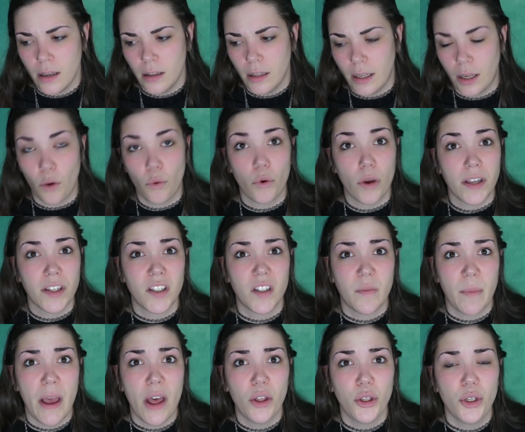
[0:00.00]
like a, a
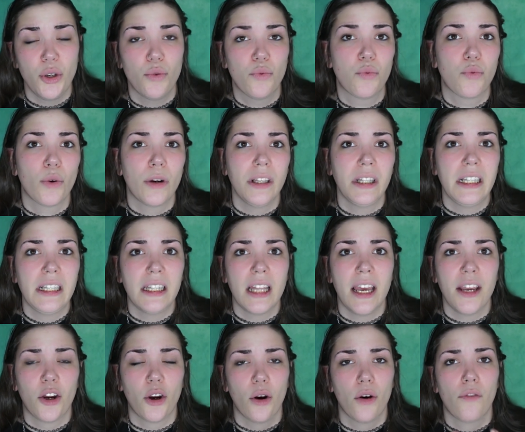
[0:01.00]
spell you really
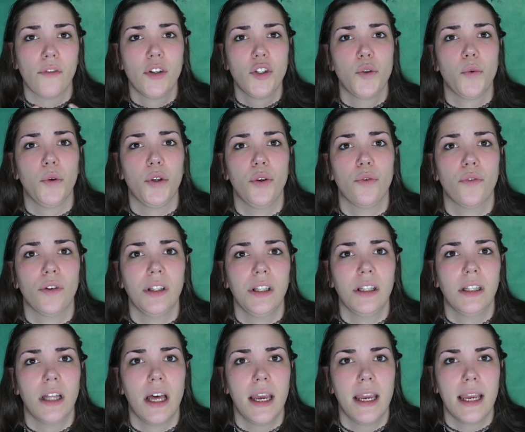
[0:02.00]
like, or a ritual you really
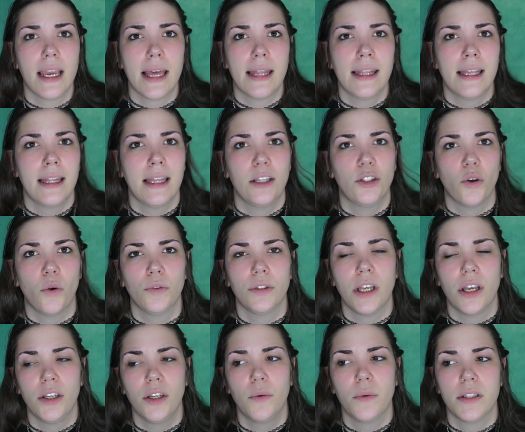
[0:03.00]
like, and then they don't
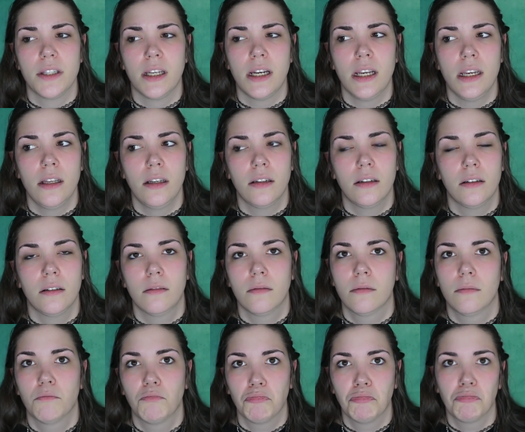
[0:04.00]
tell you what's in it,
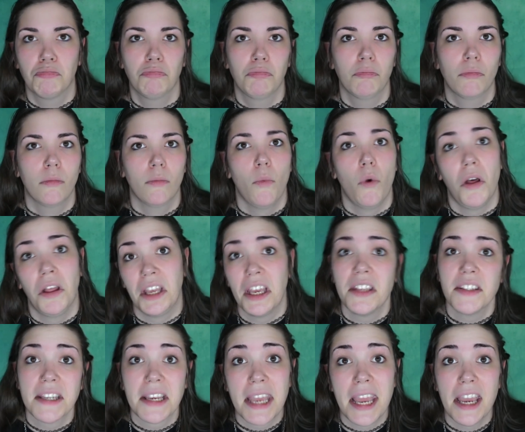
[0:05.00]
well, I
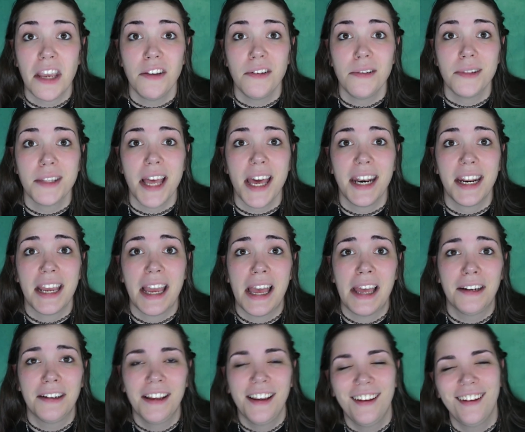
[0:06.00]
guess I can't use that
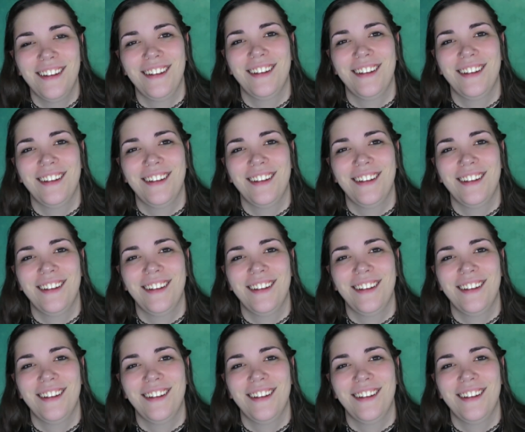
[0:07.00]
again.